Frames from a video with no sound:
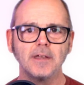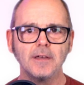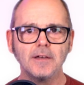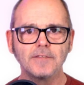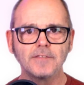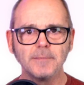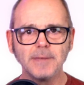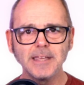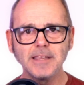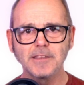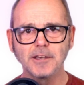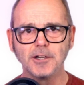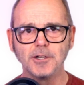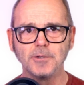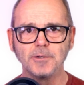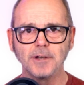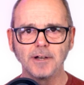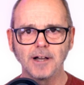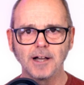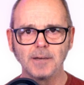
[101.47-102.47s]
For me
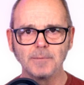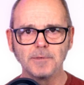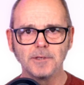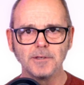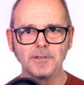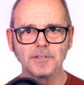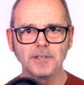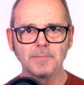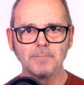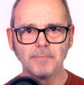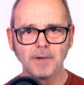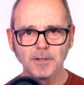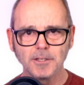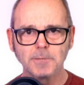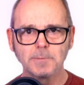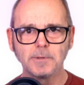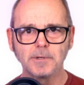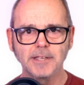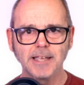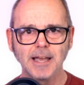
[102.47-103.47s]
though, I'm using
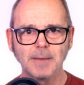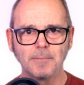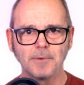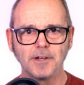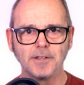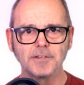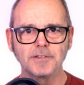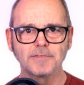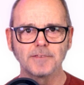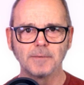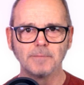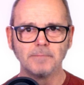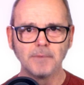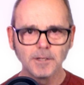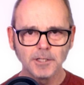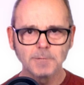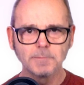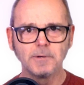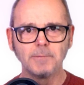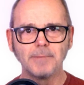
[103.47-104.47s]
multiple cameras from
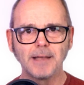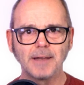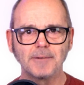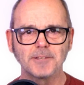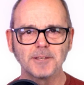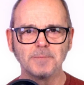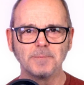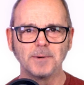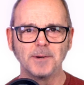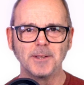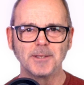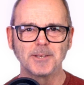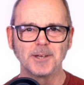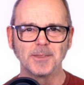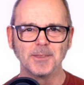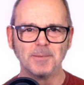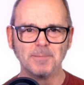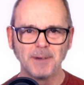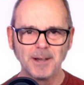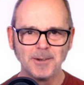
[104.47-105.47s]
multiple mounting points
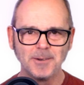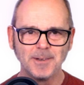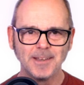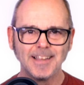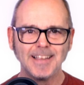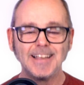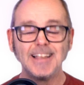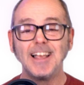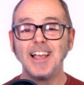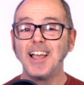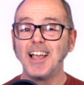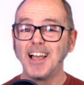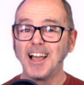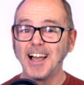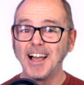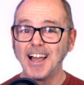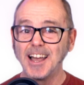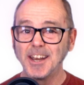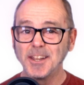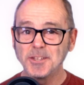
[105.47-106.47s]
on the boat,
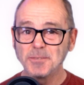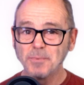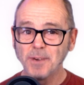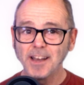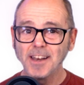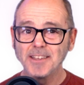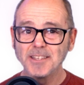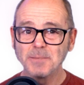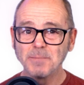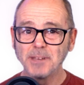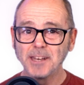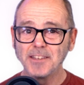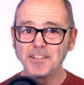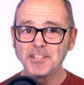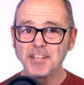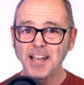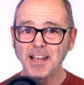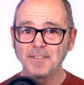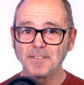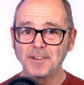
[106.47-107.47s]
and as well as a bit of
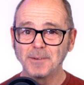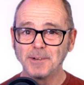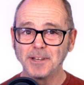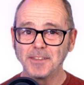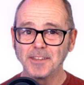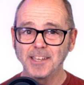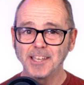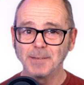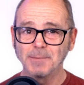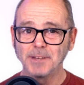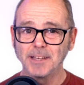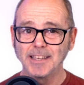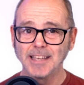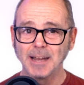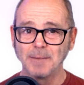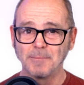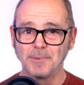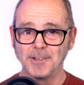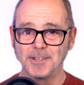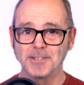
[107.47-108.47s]
chat from other couple of
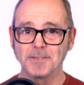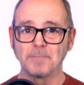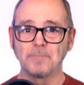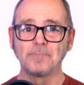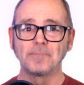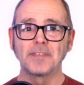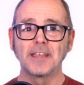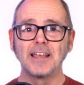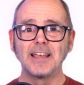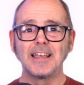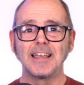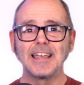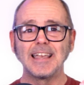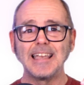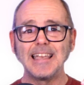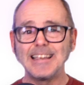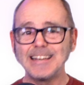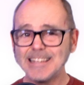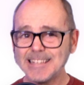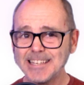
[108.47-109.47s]
cameras.
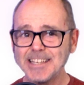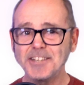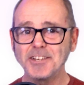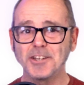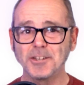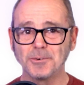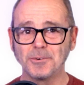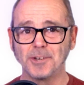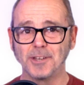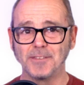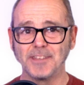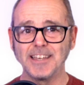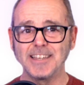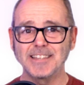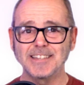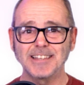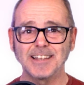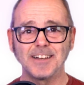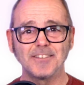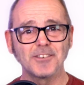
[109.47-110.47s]
In addition to all of
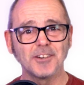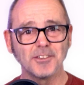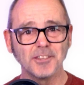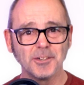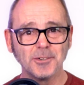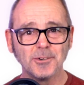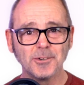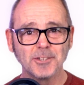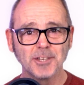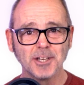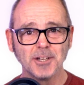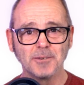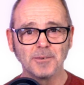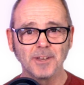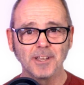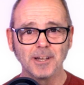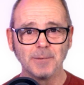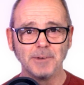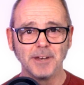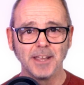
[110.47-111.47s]
this, I've got the audio
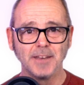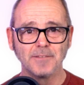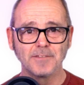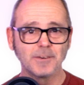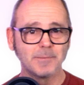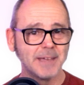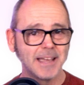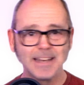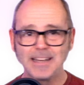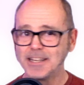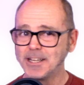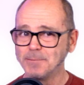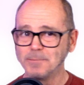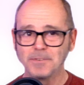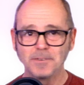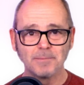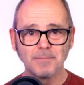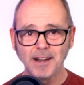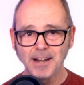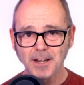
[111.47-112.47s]
coming in from any
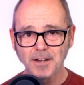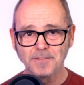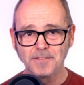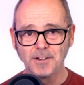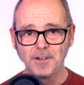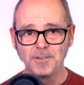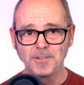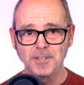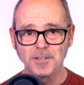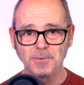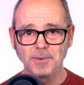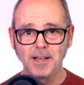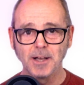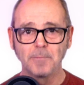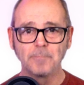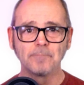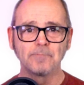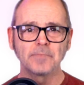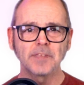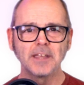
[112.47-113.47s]
number of microphones as
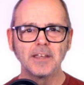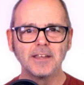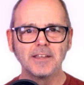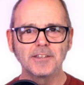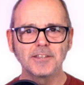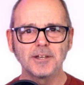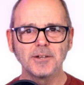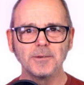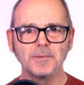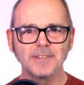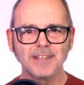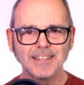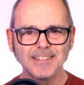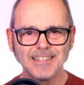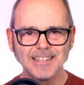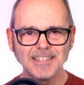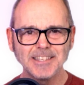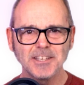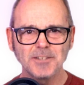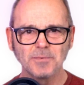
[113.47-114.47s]
well. So
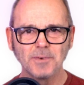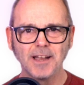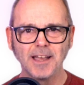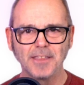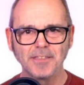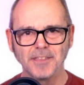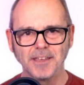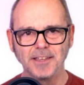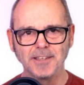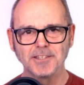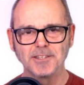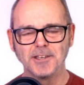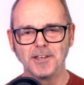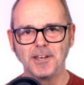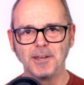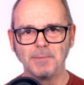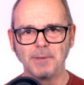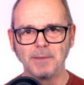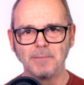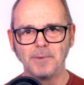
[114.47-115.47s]
this is where things turn
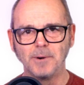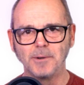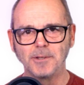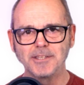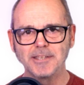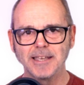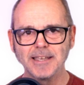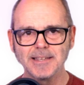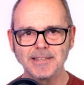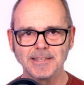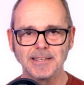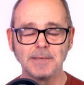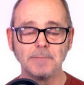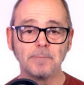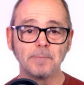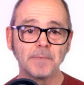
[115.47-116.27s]
a bit more tasty.